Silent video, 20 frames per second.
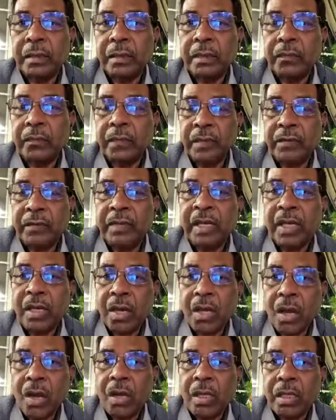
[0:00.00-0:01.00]
we will
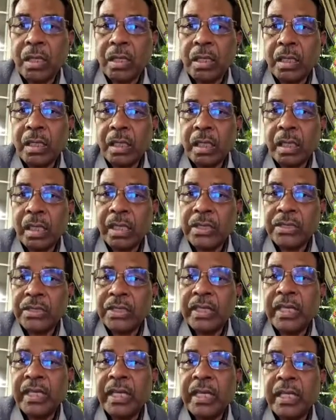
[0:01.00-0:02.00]
not
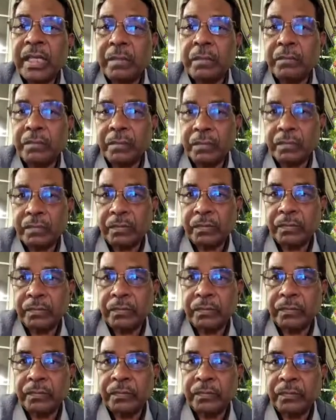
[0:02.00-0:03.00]
consider them.
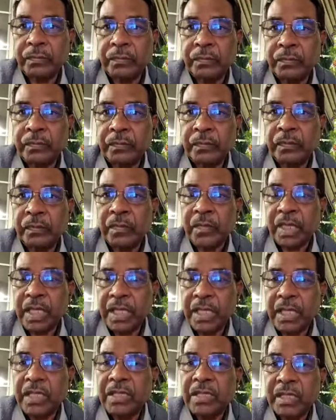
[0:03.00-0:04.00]
The
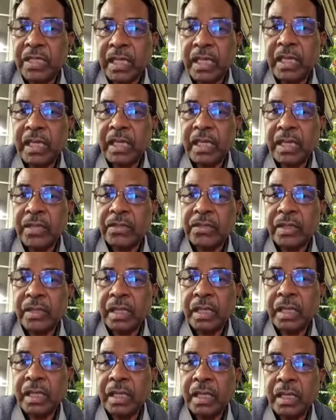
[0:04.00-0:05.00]
reason is
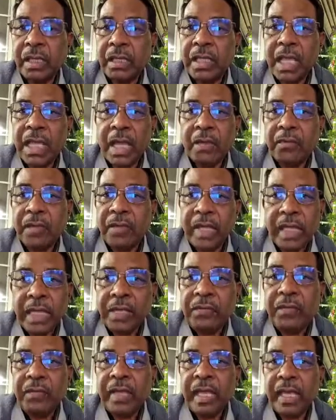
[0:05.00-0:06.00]
they're very
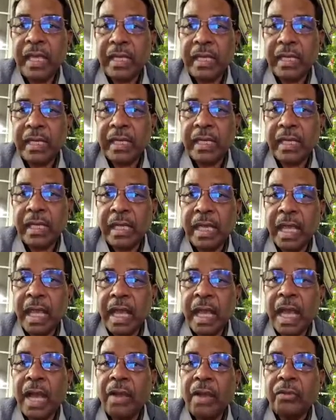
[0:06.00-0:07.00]
wary
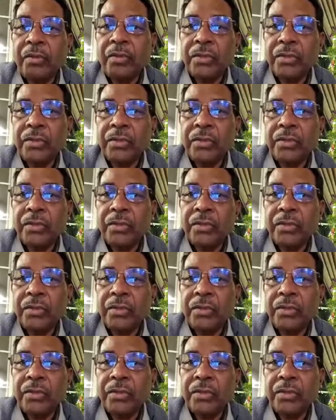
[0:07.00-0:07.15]
how to